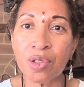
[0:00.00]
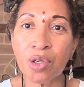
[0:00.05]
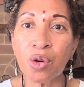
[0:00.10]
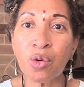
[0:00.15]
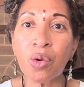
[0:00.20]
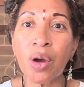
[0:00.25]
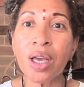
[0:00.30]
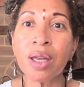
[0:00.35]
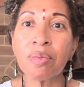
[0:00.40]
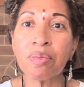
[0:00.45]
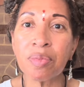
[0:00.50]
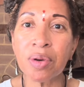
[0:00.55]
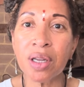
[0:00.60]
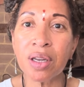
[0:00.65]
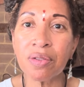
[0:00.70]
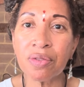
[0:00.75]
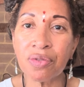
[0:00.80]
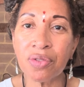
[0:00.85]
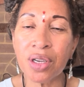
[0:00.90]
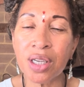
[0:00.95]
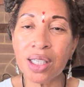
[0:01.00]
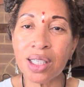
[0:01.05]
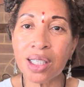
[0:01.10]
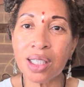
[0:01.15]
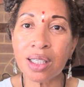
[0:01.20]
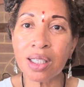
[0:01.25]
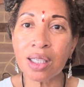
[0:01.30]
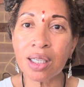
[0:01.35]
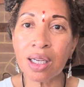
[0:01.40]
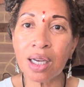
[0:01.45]
great benefits
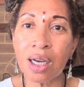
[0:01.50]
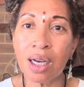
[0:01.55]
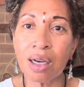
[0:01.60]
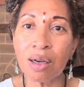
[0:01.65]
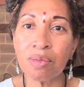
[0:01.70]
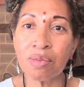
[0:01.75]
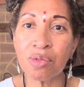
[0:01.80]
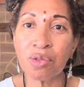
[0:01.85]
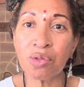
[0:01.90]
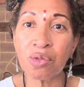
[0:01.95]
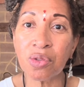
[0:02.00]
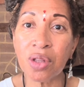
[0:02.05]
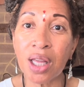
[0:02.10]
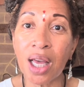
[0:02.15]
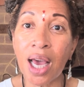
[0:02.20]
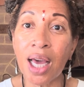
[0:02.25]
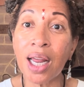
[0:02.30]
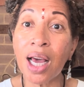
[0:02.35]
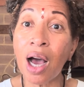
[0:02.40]
through that.